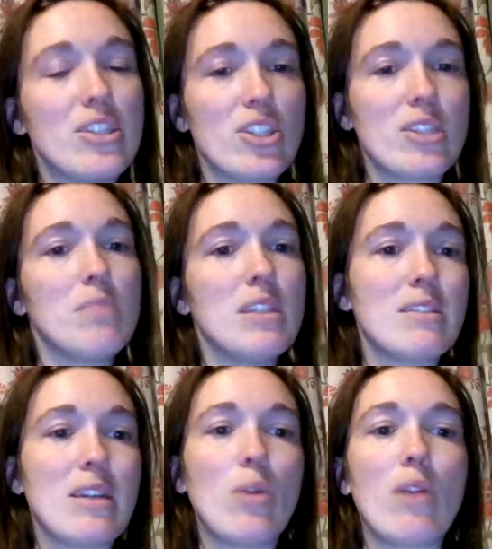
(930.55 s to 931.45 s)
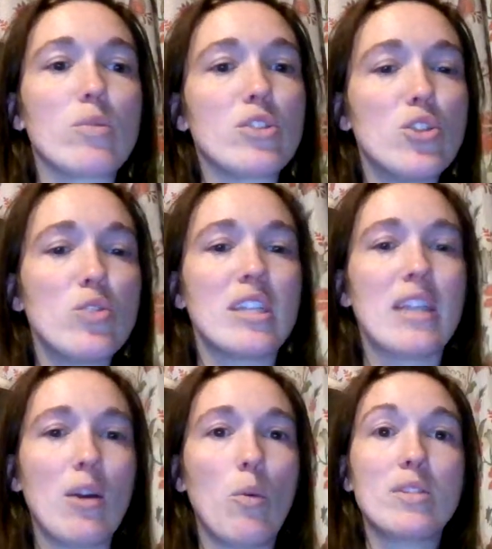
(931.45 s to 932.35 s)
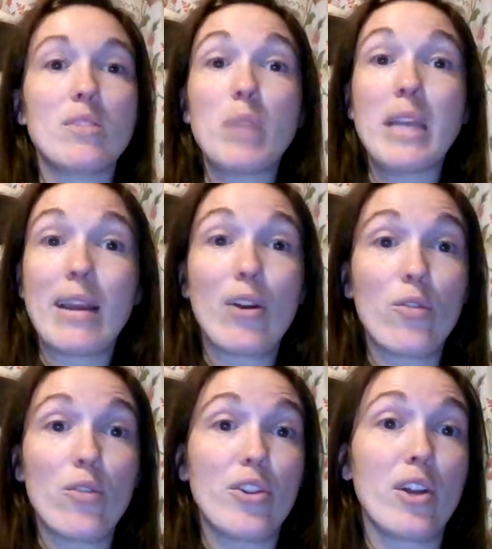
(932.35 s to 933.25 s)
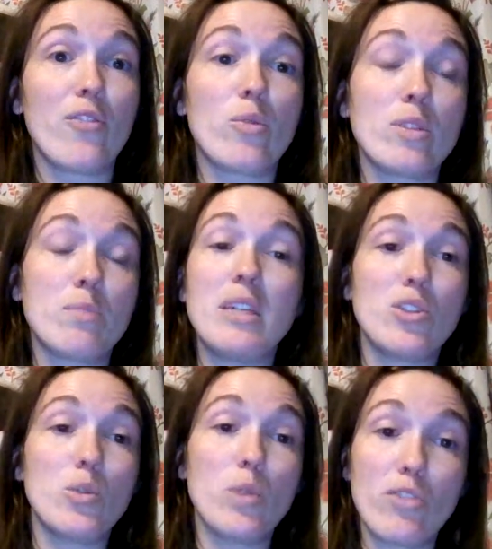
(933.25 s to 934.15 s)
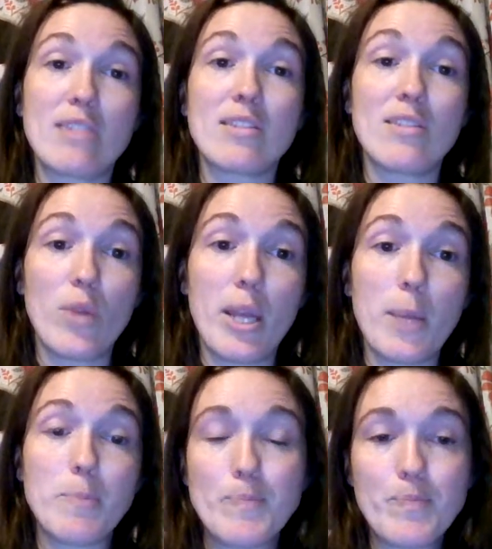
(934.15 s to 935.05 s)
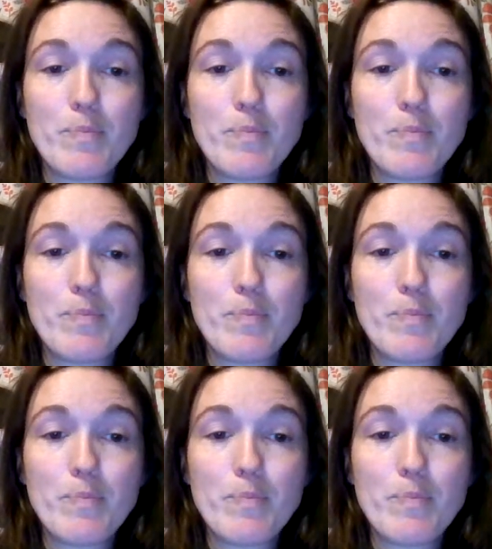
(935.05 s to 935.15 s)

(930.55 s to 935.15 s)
It just means that whoever was using it wasn't being careful enough or was being too aggressive with it.